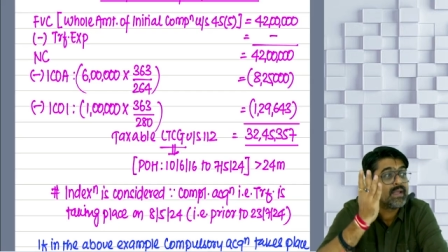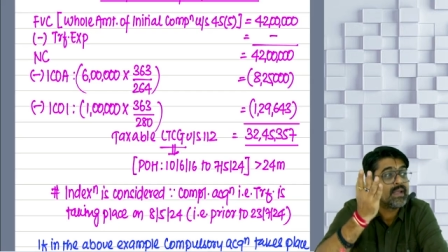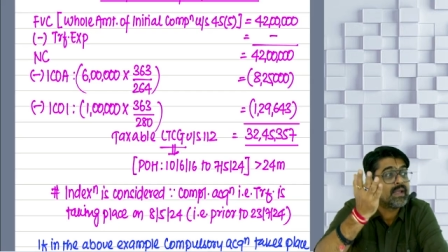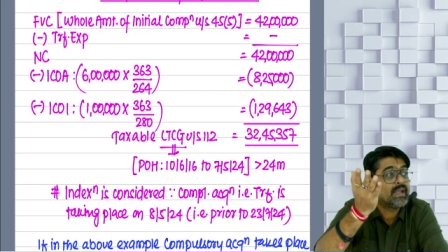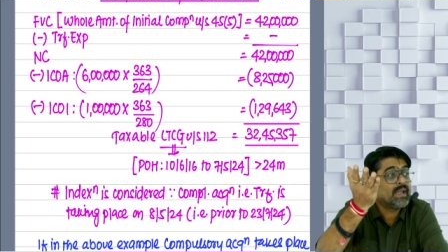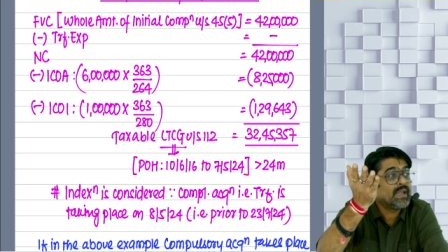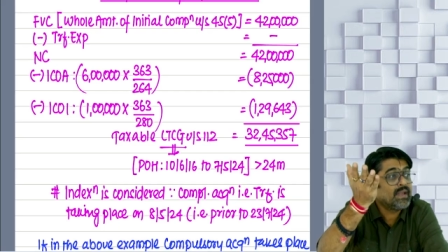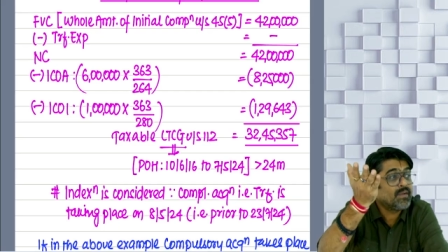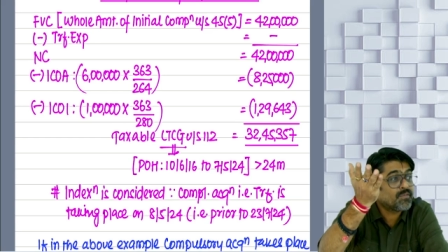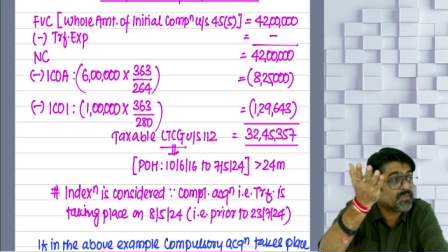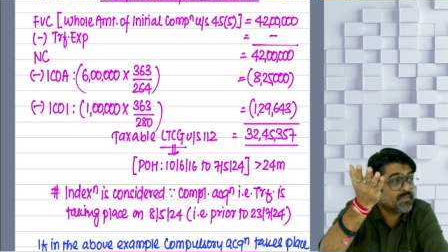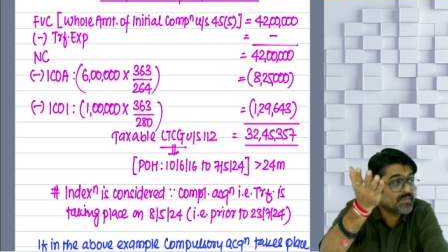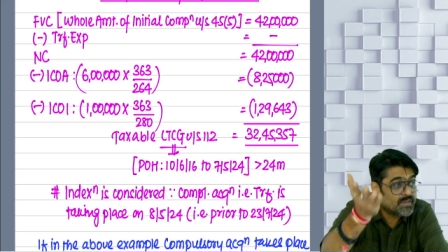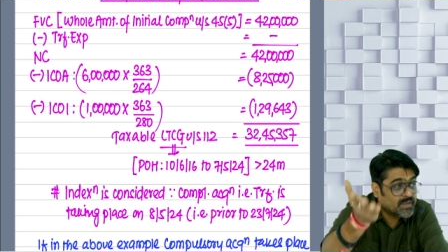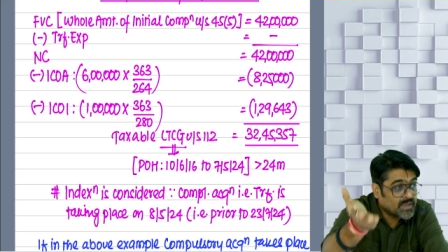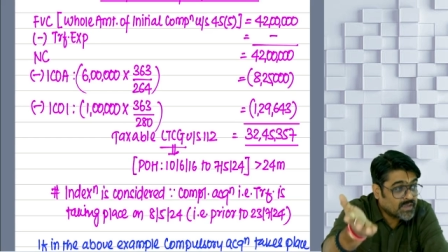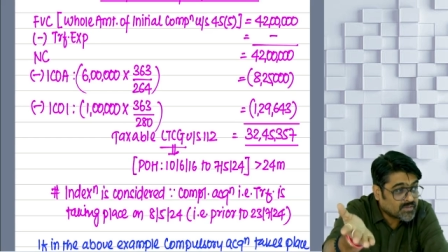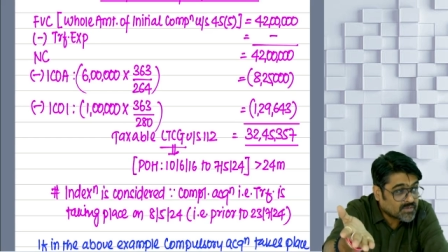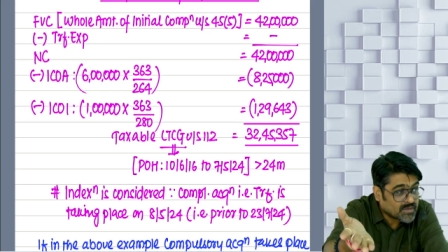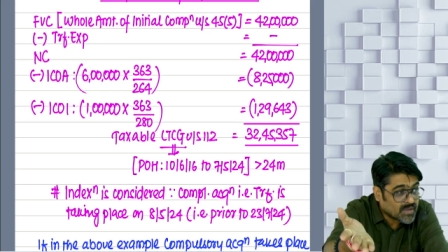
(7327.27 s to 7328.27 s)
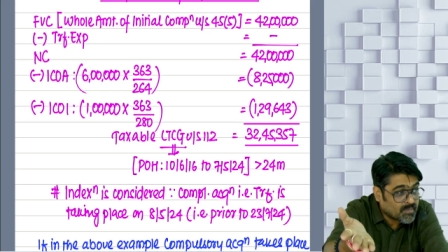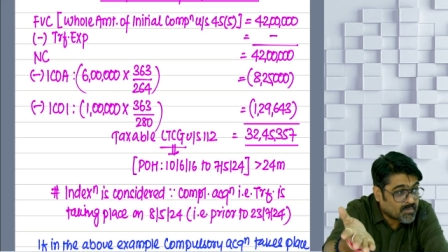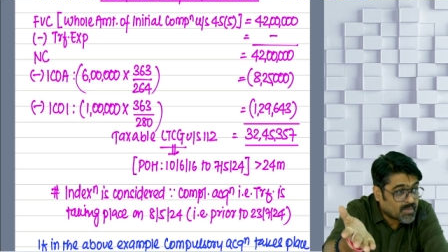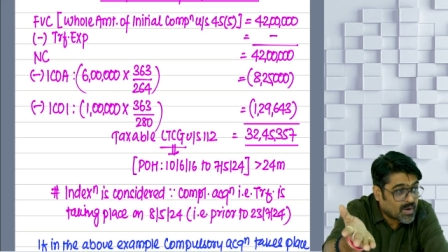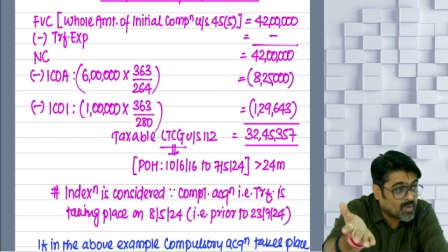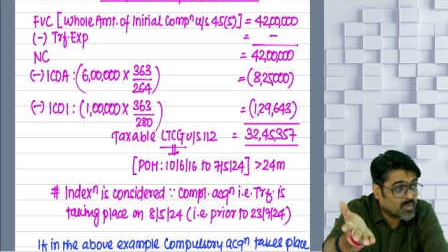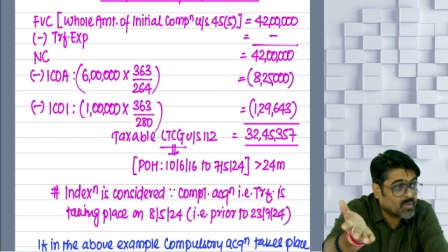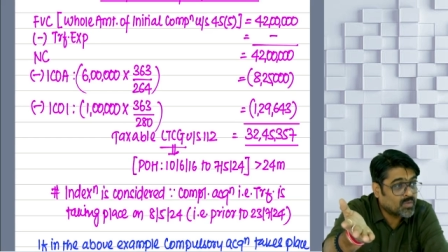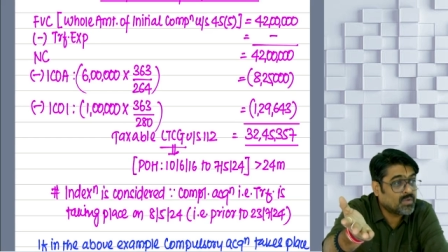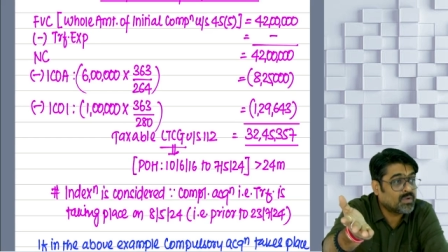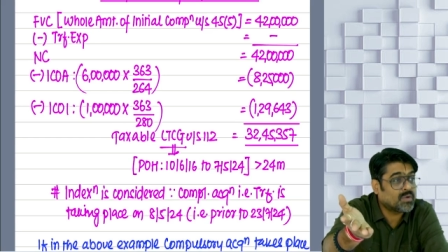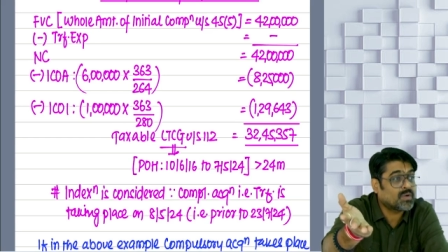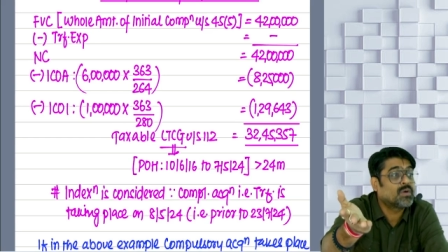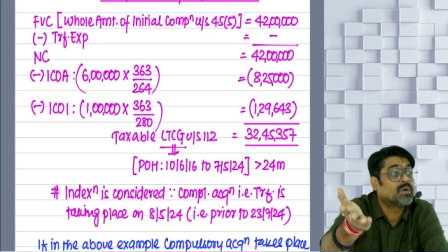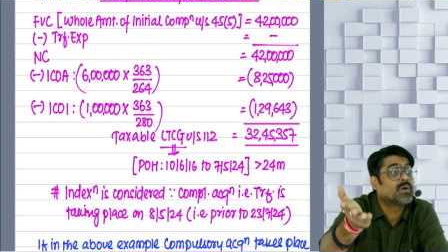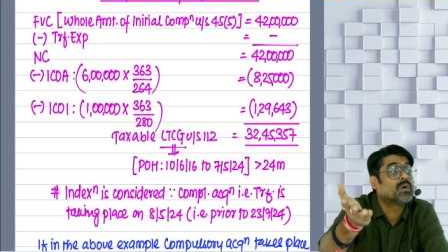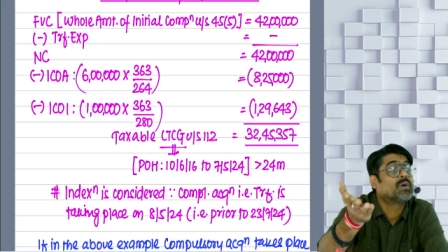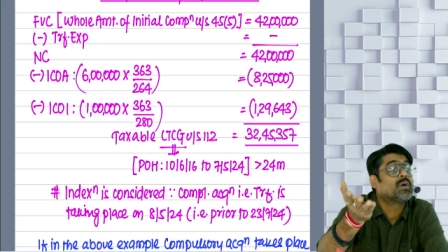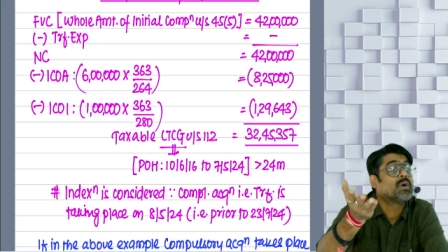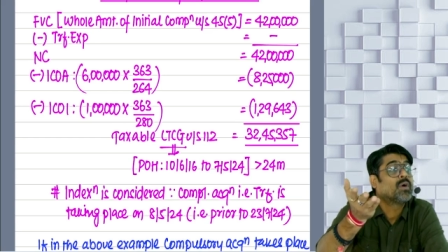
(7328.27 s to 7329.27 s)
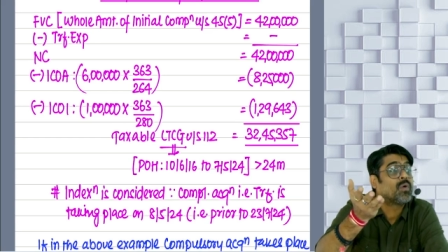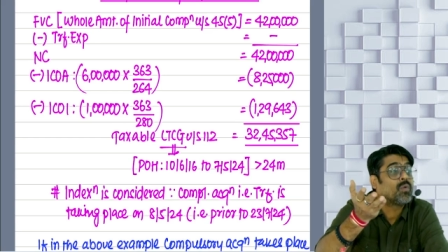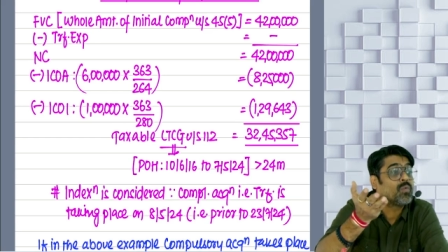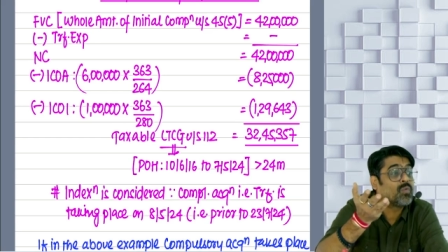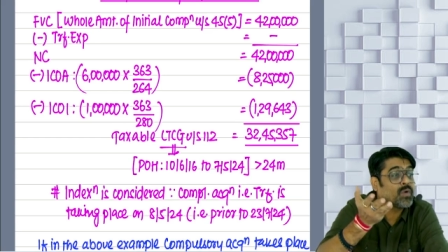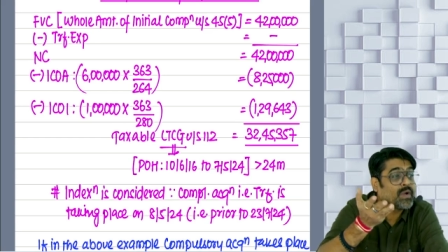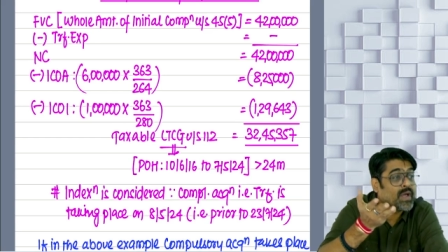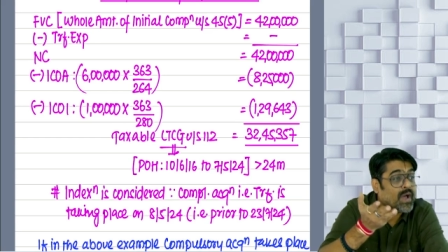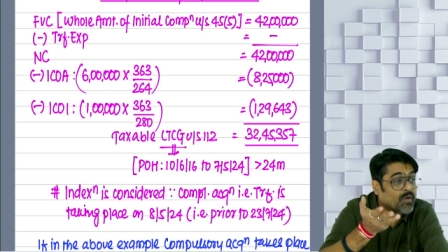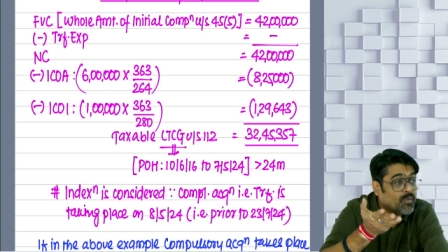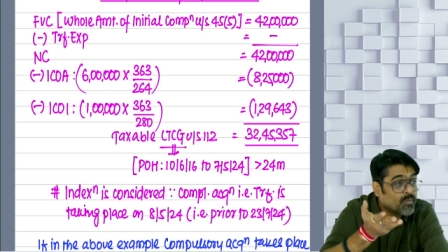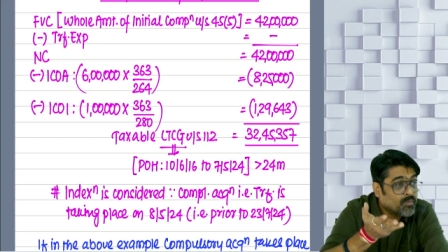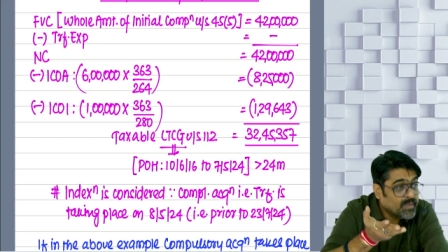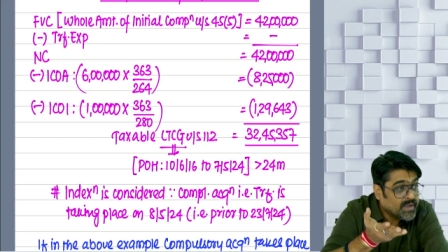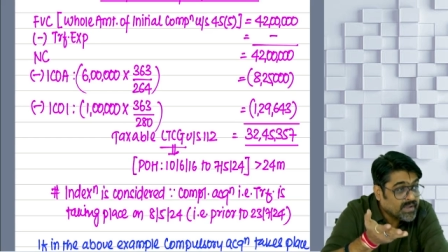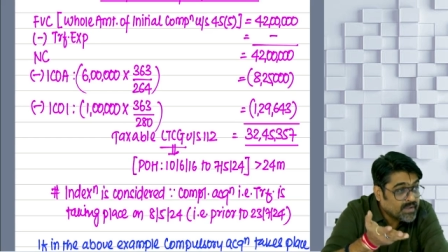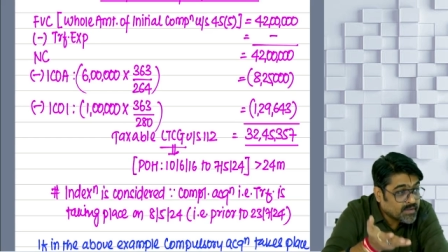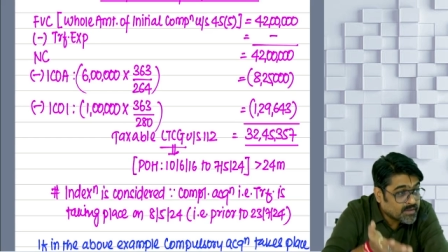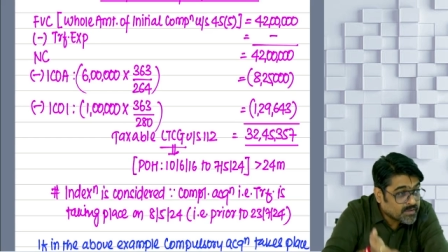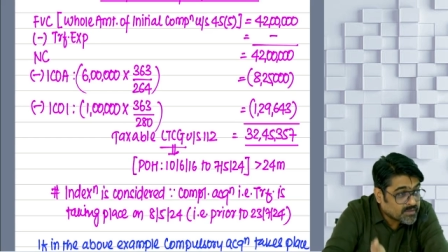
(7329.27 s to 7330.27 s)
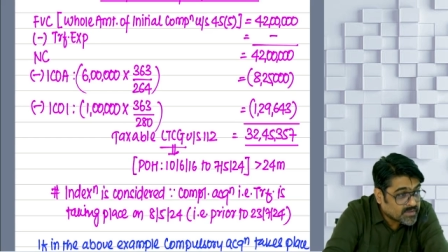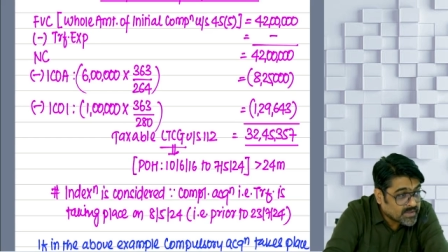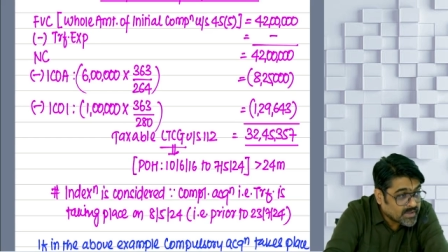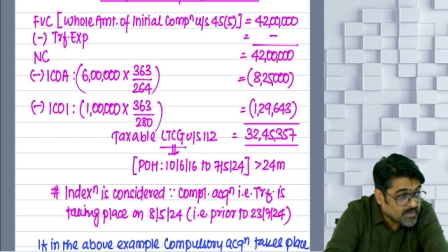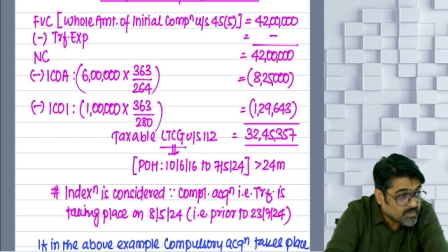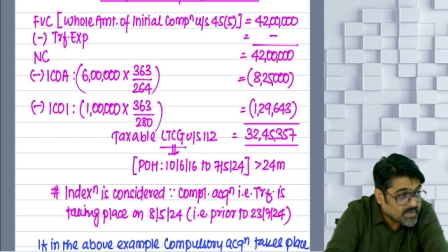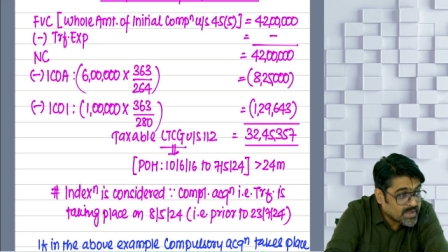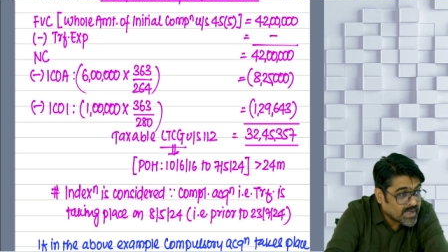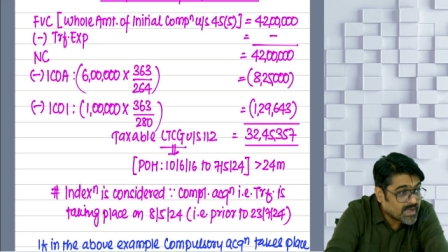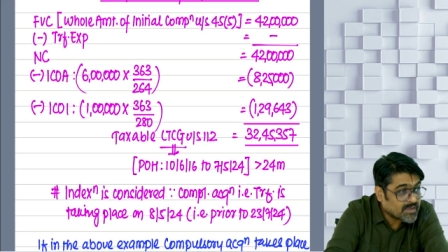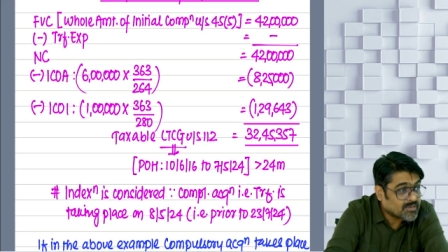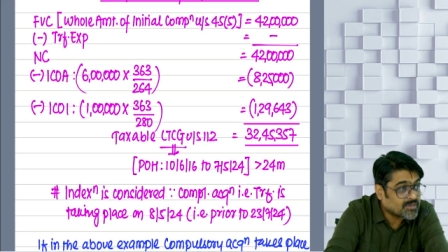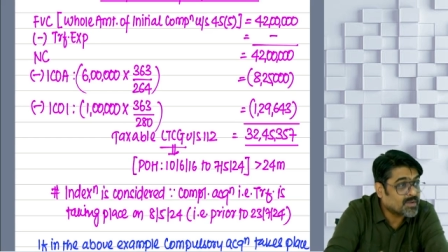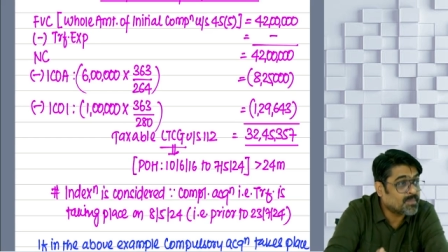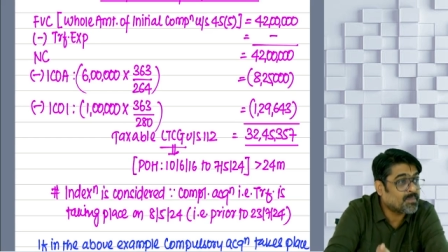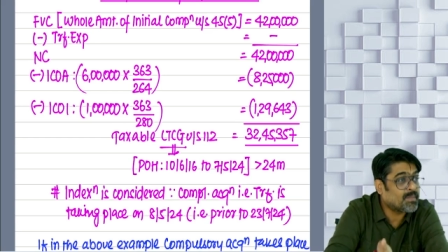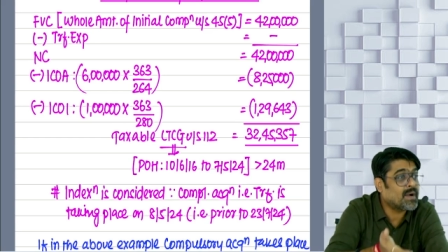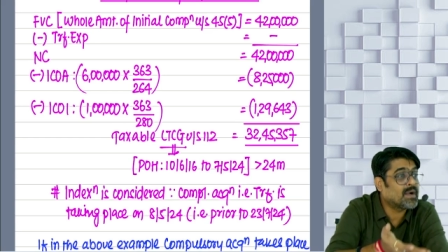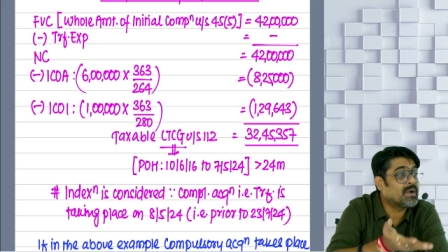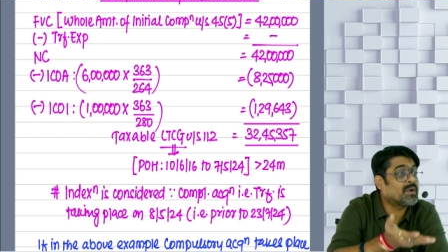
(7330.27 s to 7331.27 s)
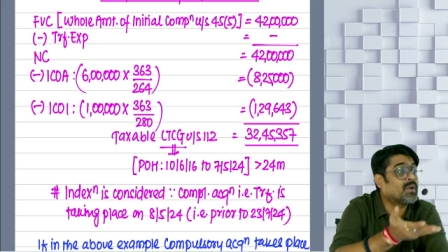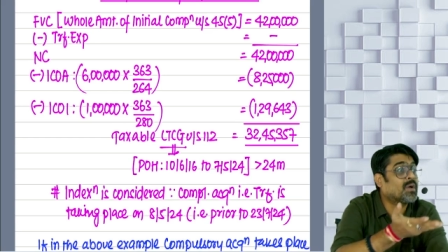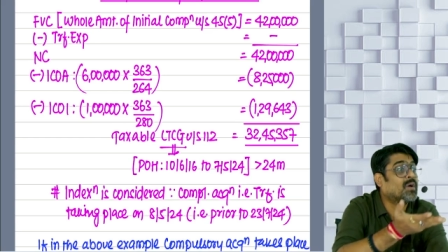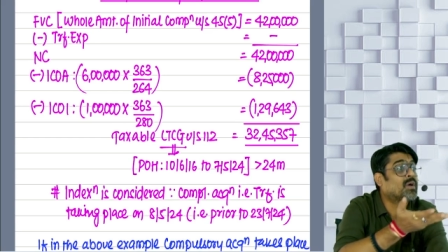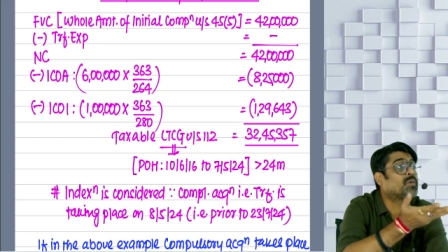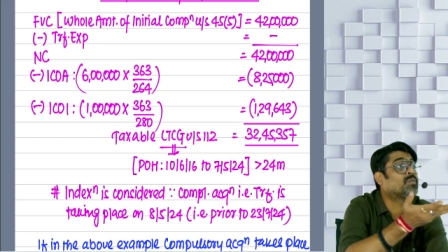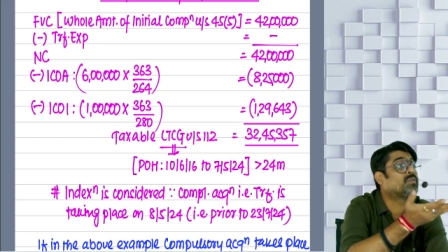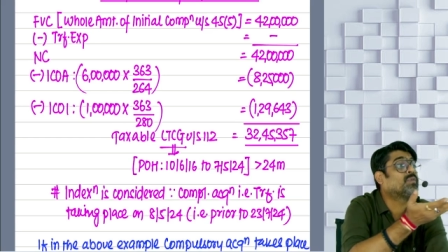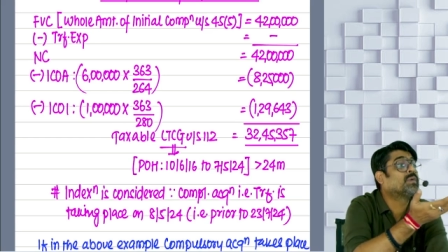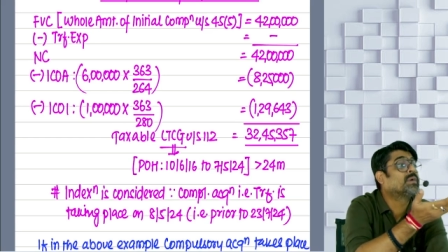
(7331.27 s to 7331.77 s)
If this amount would have been received as a part of